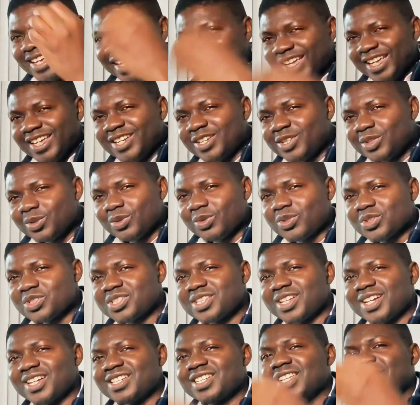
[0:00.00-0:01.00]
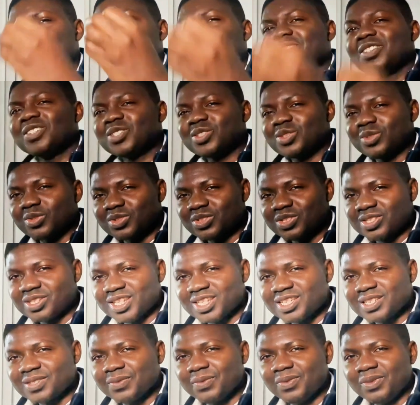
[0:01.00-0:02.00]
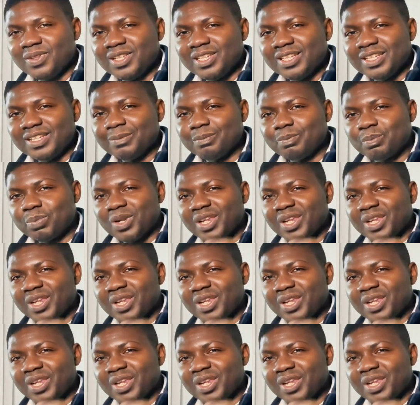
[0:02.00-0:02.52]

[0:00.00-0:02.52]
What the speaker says: in those that even successfully